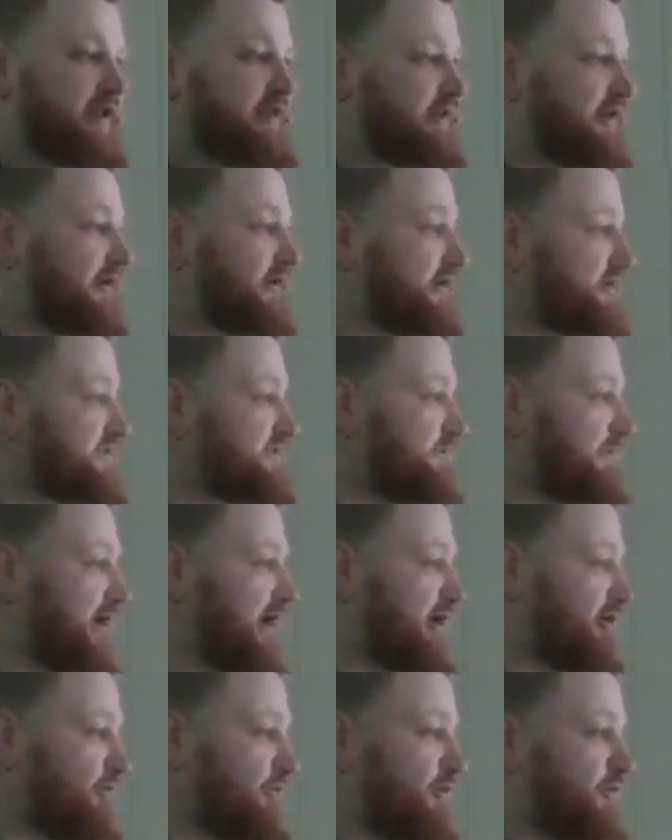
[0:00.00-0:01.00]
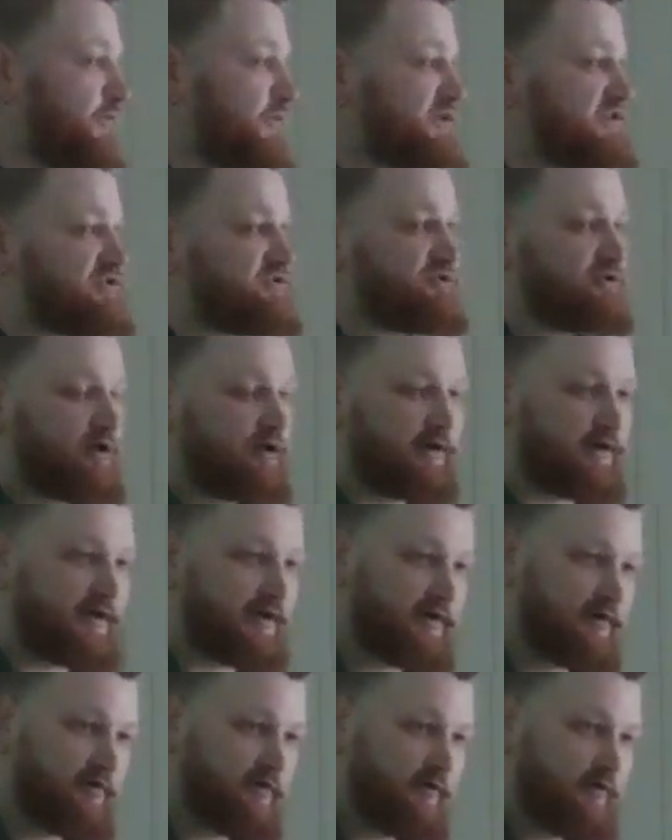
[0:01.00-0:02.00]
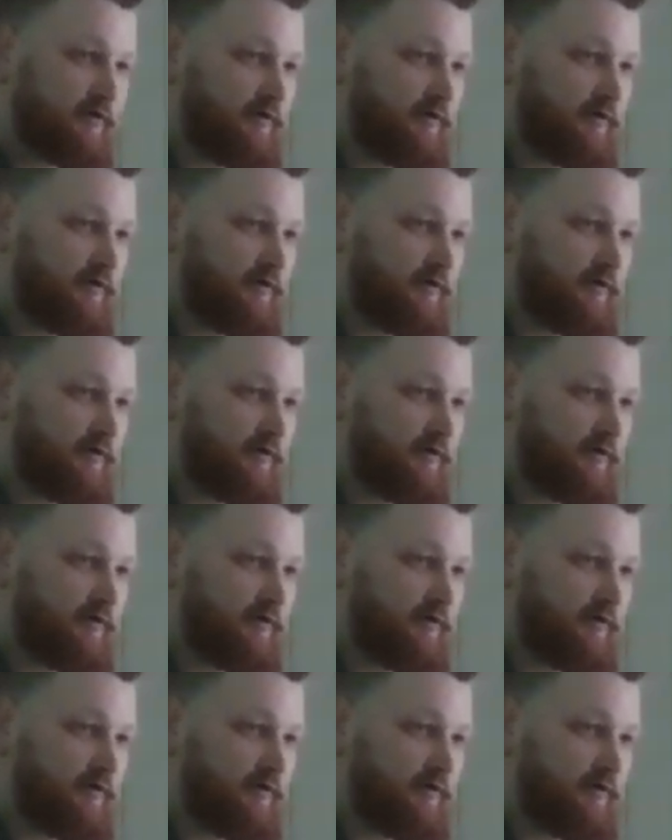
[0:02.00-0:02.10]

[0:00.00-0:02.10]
it doesn't matter where we started,